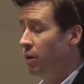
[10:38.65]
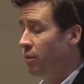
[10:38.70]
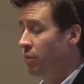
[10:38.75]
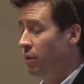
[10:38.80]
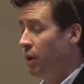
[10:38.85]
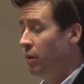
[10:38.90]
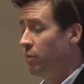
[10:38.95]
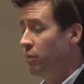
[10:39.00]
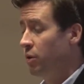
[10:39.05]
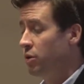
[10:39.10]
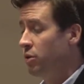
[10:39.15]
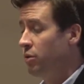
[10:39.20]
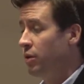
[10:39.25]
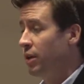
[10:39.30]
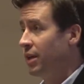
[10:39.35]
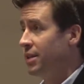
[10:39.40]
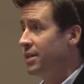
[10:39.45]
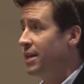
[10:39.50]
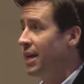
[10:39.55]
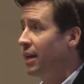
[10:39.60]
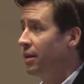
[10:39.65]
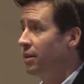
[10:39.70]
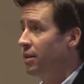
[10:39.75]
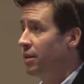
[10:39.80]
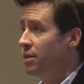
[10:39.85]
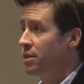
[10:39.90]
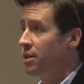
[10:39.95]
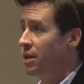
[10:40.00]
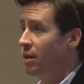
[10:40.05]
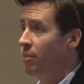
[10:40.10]
And we're doing exactly
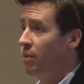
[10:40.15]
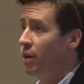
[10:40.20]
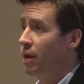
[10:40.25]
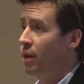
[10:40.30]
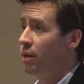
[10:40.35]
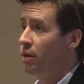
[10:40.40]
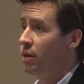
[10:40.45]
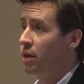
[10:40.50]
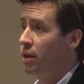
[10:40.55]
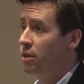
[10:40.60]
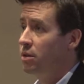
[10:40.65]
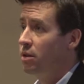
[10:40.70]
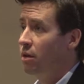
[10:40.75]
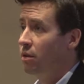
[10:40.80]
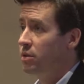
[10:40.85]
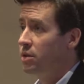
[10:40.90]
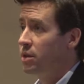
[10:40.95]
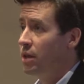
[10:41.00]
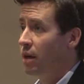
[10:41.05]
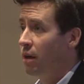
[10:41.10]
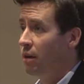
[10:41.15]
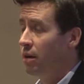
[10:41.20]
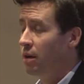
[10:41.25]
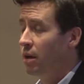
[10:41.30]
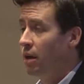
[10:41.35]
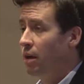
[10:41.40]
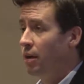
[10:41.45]
the same thing on the adult side.